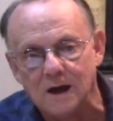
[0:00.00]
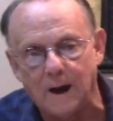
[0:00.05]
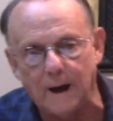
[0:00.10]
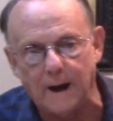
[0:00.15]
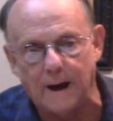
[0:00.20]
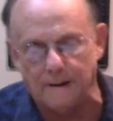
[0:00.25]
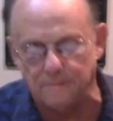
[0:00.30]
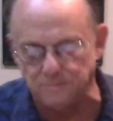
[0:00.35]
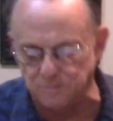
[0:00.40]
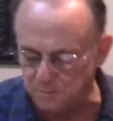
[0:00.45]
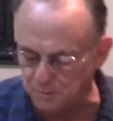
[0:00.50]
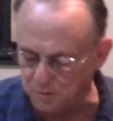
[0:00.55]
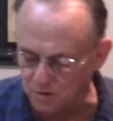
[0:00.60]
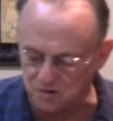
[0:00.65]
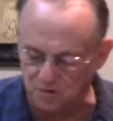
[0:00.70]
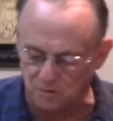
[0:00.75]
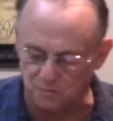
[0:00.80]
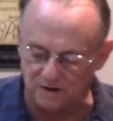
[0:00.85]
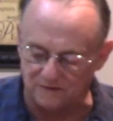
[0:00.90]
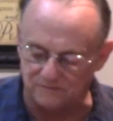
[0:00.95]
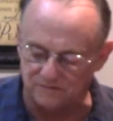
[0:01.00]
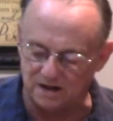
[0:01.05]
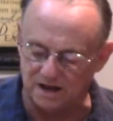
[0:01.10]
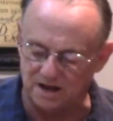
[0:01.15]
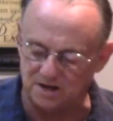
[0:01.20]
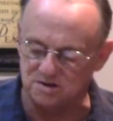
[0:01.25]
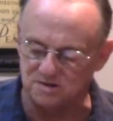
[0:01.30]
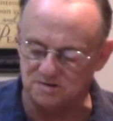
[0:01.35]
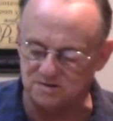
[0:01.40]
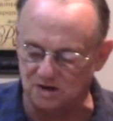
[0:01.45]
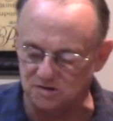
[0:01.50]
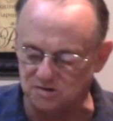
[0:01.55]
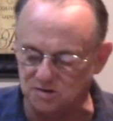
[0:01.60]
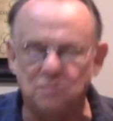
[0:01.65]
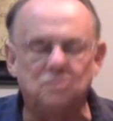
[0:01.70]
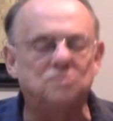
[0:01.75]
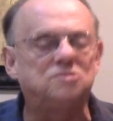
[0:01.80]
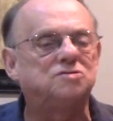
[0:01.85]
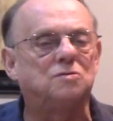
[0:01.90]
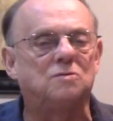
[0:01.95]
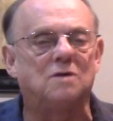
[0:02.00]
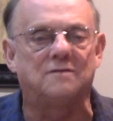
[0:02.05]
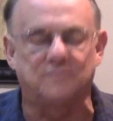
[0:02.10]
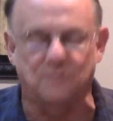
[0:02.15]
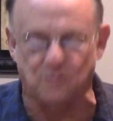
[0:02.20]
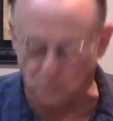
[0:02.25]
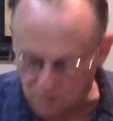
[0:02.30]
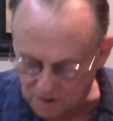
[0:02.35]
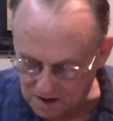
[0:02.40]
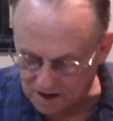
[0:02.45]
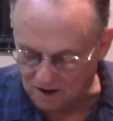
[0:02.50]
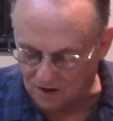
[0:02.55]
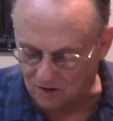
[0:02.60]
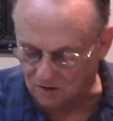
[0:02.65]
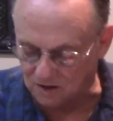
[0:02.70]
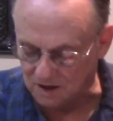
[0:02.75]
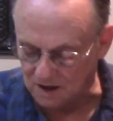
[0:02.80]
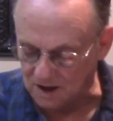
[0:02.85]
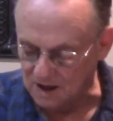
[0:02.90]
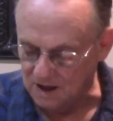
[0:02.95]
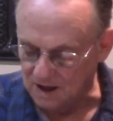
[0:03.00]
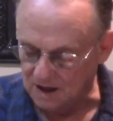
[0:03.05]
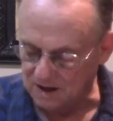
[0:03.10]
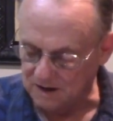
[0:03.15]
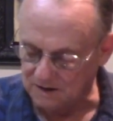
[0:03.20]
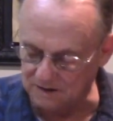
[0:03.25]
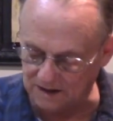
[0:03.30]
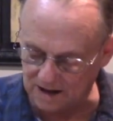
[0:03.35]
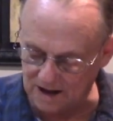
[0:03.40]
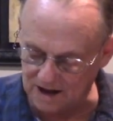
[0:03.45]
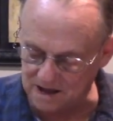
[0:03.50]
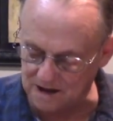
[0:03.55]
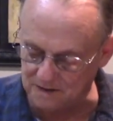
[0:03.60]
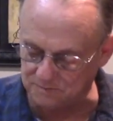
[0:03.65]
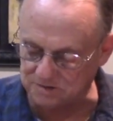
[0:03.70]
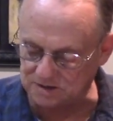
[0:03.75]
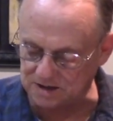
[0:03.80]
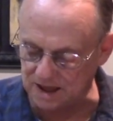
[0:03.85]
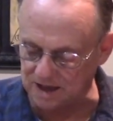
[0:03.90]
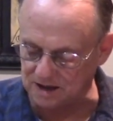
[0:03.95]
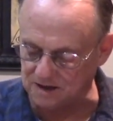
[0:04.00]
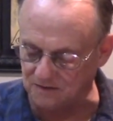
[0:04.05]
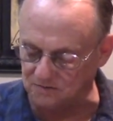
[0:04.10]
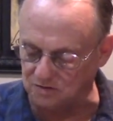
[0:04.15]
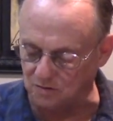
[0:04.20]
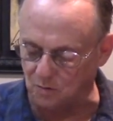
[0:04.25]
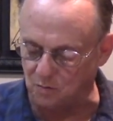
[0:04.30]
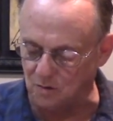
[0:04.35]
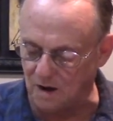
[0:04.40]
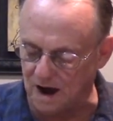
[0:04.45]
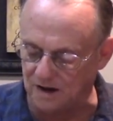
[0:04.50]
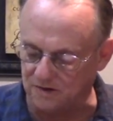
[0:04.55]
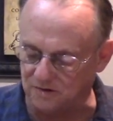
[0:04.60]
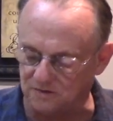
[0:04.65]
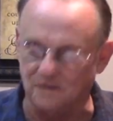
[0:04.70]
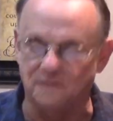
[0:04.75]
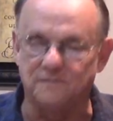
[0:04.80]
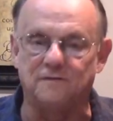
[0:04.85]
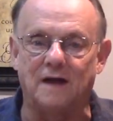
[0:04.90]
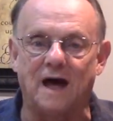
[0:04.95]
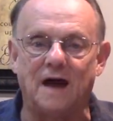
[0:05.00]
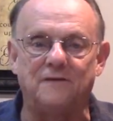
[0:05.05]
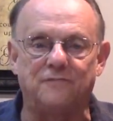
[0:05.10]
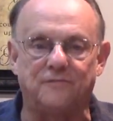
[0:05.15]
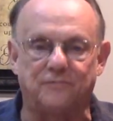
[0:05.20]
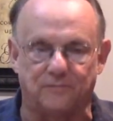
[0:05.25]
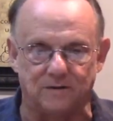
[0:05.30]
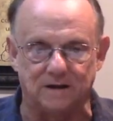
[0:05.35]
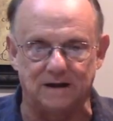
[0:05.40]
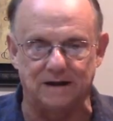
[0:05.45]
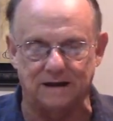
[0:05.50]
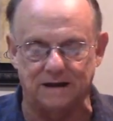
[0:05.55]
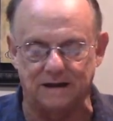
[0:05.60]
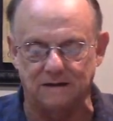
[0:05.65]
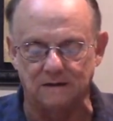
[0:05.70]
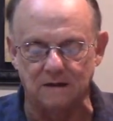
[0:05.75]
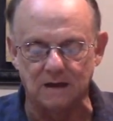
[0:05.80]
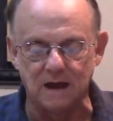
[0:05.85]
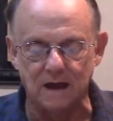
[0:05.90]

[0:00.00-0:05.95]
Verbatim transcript: Um, the book of Revelation says, Whosoever will, let him take of the water of life freely.